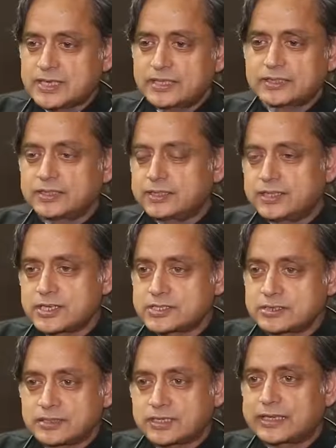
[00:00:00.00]
is
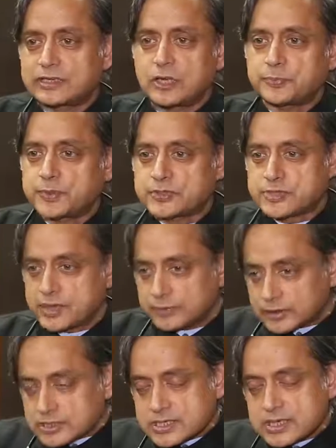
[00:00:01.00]
unconditional and cannot be
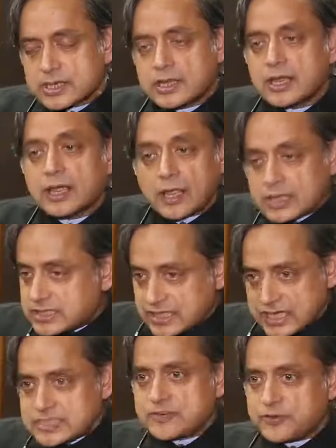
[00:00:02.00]
trammeled. It's
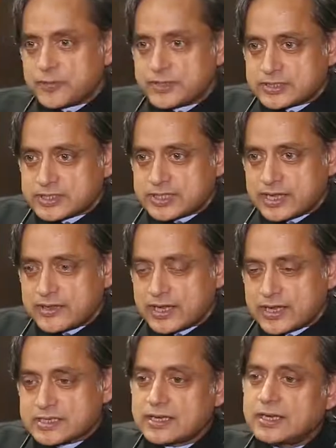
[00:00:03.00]
easy for me to say
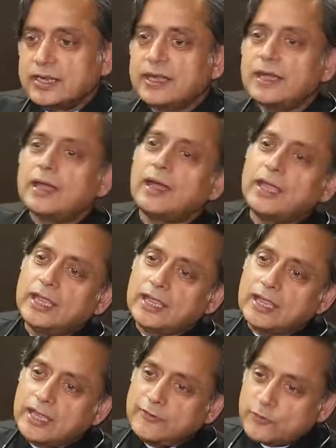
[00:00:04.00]
that.
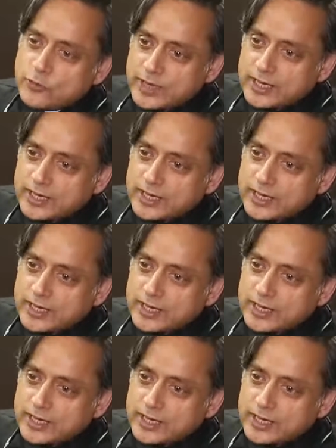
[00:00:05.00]
If